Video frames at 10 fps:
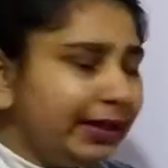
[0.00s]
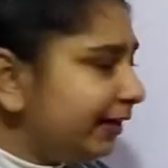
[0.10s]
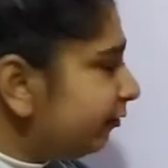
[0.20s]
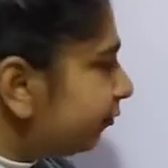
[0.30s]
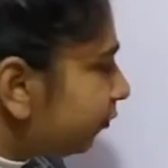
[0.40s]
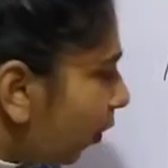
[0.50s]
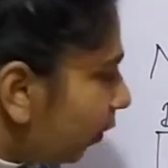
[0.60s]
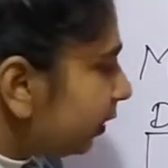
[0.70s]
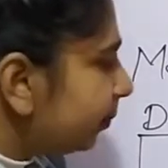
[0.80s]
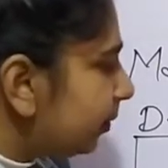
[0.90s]
in
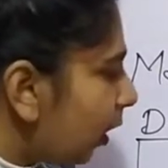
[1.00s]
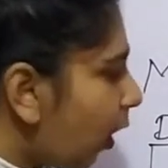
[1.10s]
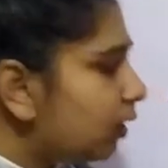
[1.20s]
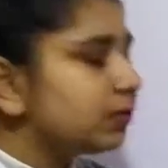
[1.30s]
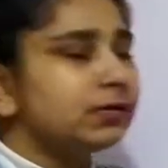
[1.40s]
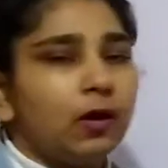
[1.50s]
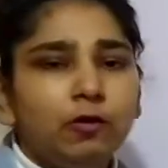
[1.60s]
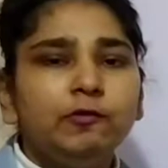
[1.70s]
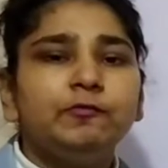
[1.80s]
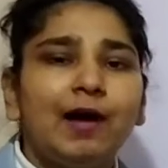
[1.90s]
4 blocks
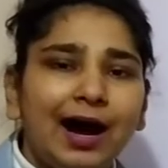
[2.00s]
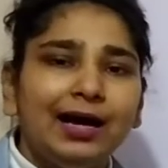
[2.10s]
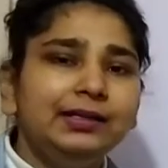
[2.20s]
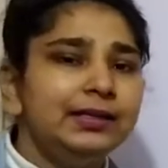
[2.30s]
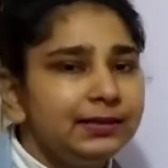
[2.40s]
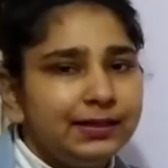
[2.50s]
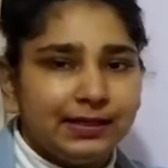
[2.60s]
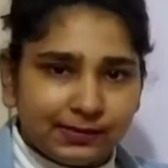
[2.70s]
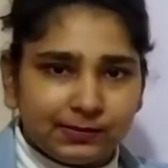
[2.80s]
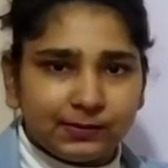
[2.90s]
of hard
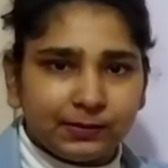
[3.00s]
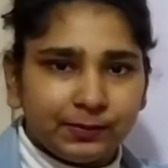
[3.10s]
disk.